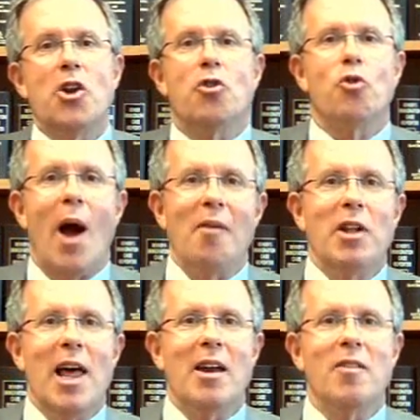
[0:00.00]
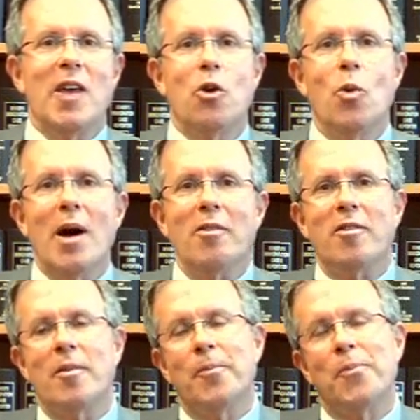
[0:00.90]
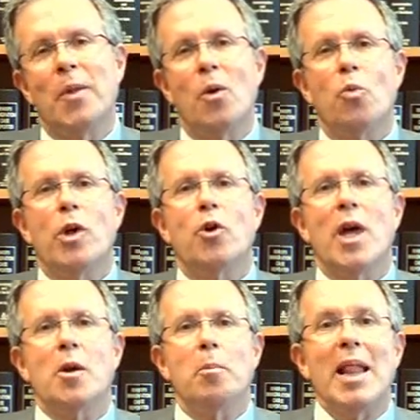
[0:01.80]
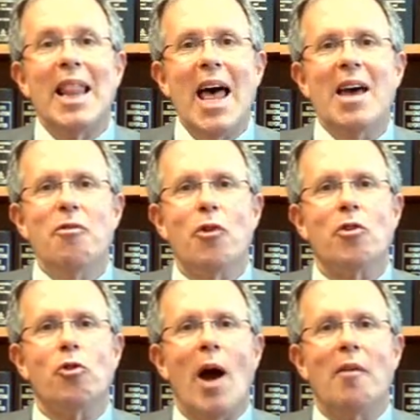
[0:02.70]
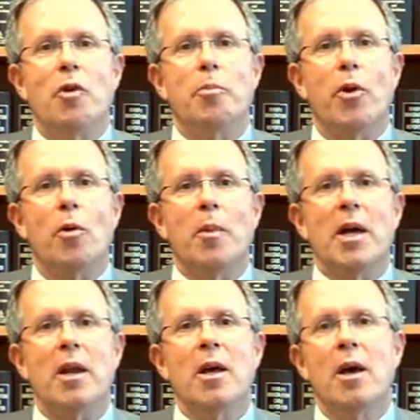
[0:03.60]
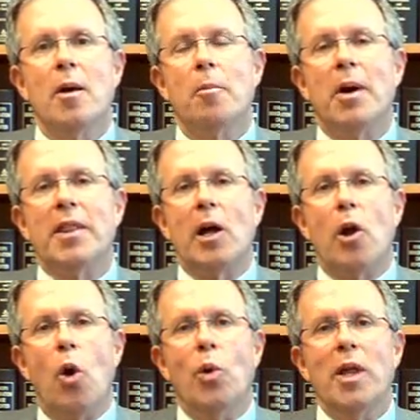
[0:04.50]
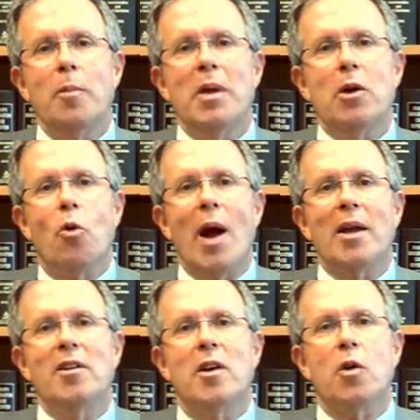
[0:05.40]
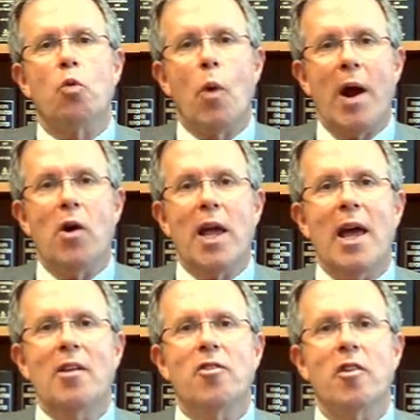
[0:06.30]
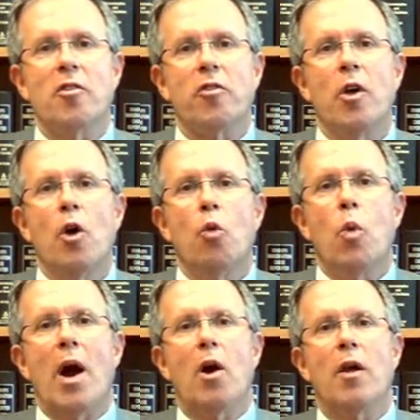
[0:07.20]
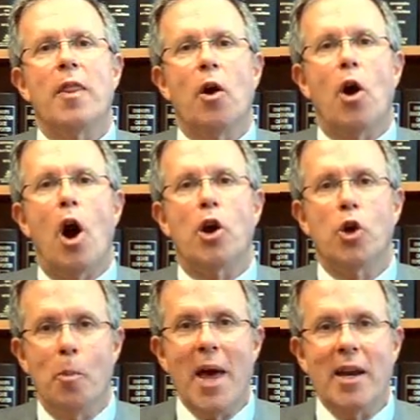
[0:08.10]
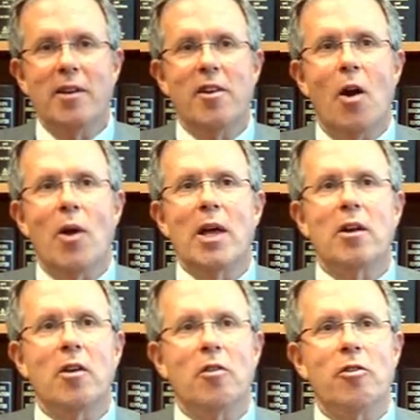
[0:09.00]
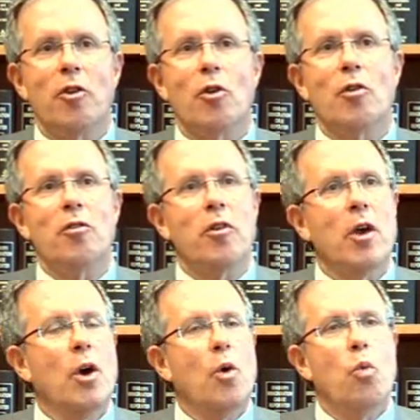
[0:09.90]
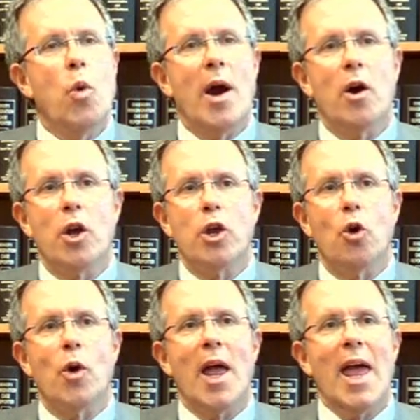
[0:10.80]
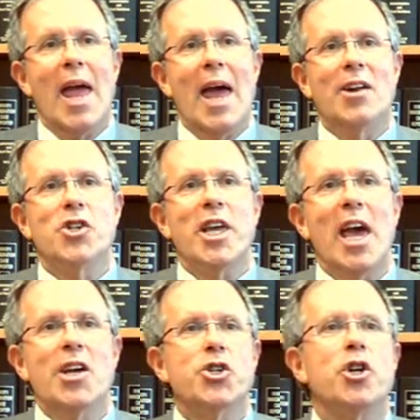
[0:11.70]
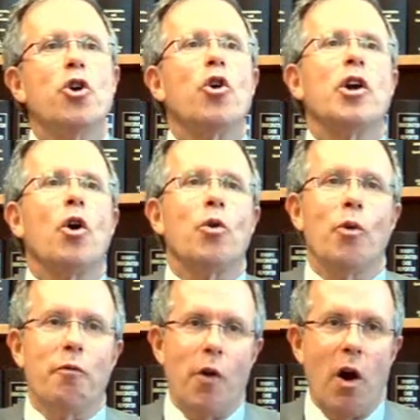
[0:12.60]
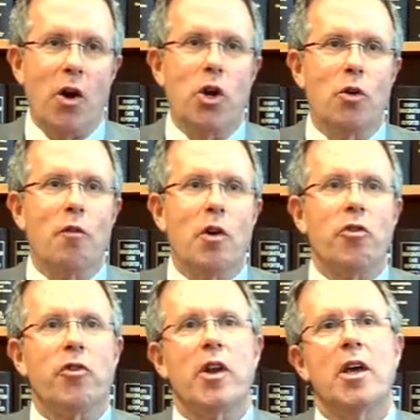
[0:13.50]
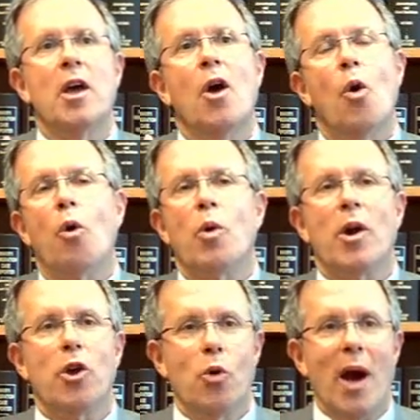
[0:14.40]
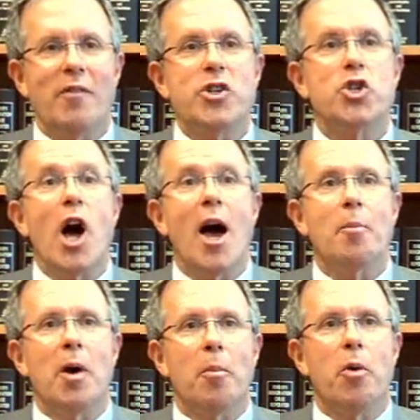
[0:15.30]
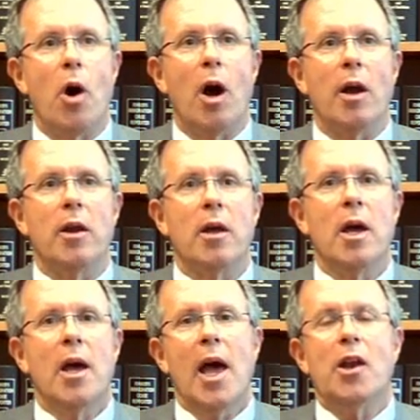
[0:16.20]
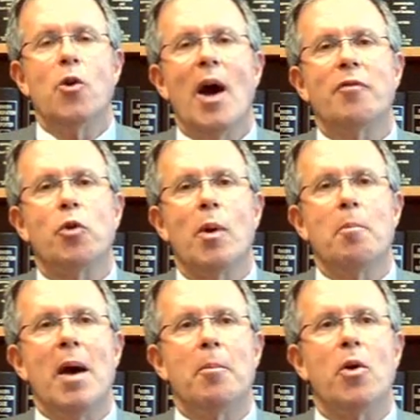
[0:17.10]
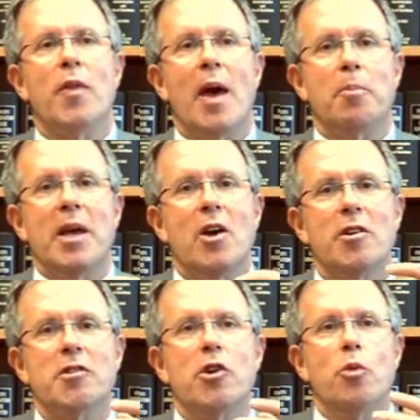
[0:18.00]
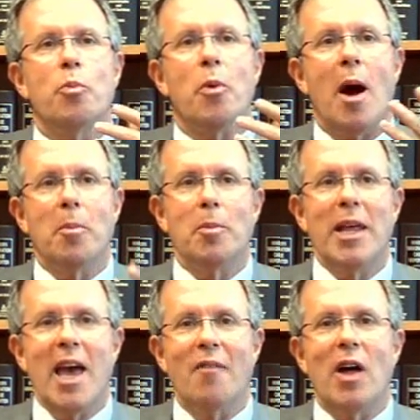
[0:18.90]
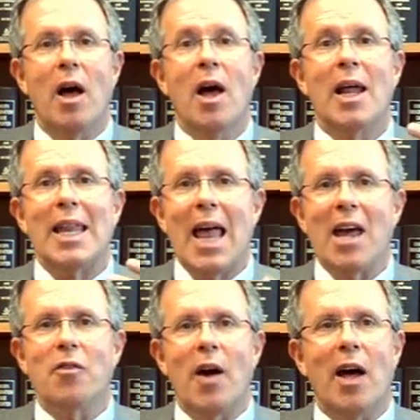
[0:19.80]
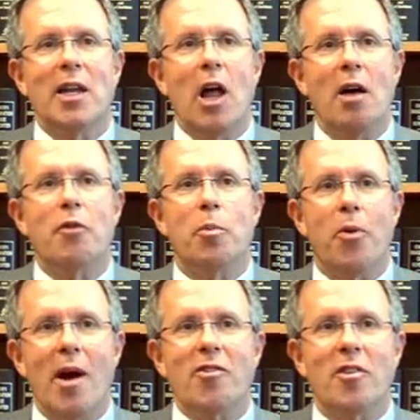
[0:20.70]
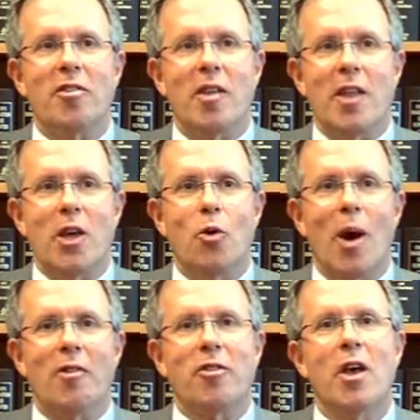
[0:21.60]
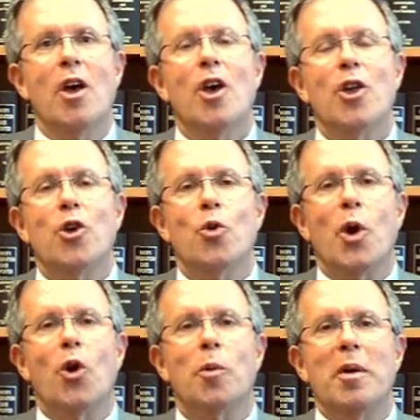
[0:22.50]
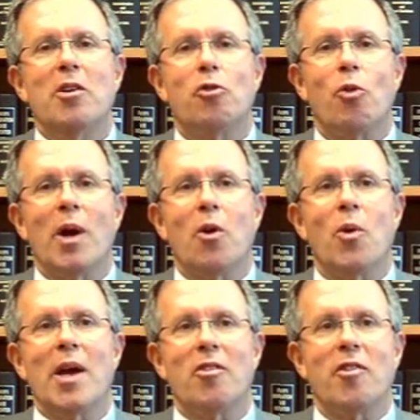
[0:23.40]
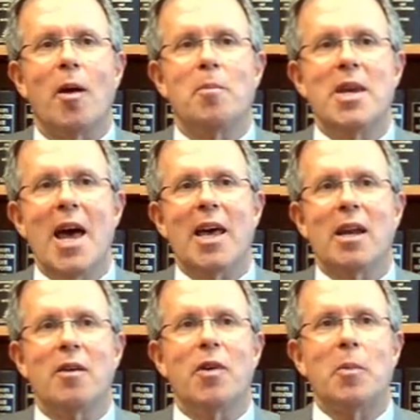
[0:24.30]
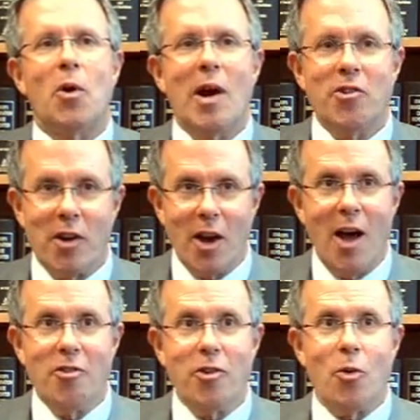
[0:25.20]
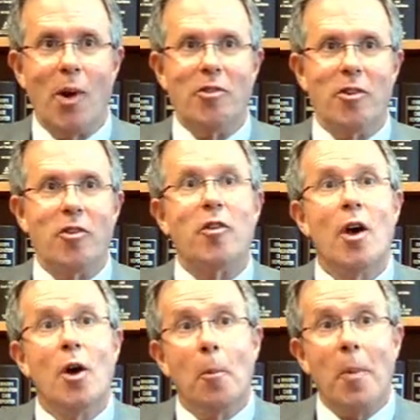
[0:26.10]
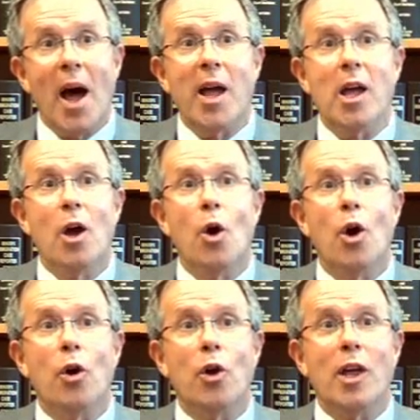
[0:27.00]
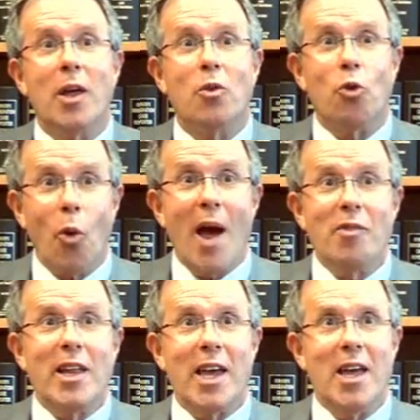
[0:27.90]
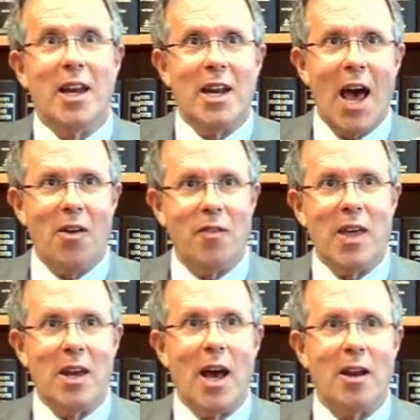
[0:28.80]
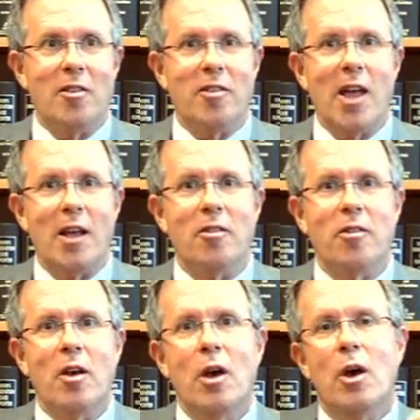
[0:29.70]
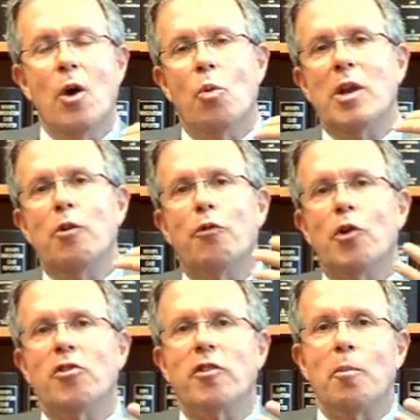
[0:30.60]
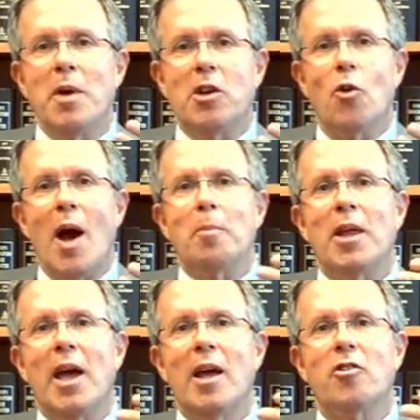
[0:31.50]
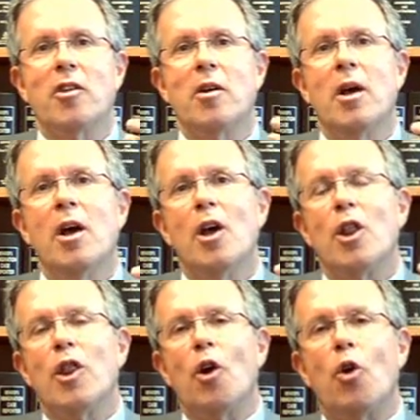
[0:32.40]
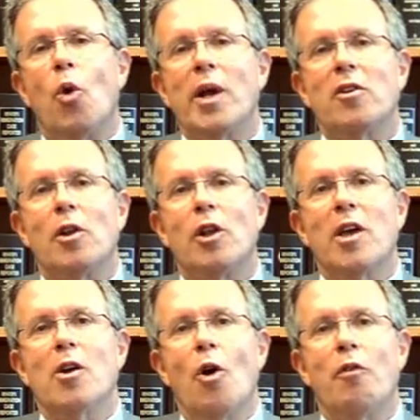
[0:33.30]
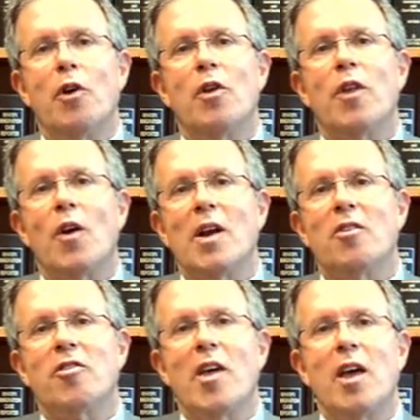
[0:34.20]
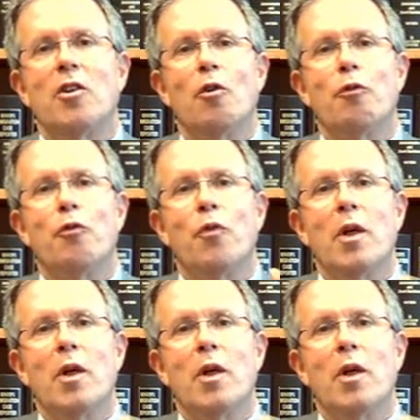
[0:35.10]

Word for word: can you travel out of the U S? Well, you can apply for a travel permit, but they'll only be granted in rare cases where there are humanitarian concerns, where your education, you're going to go to a foreign university, or where you have a job abroad. And you have to remember that because you probably have a lot of unlawful presence in the U S, you could be triggering some negative immigration consequences by traveling in and out of the United States. When you first submit your application, they're going to look it over, they're going to send your,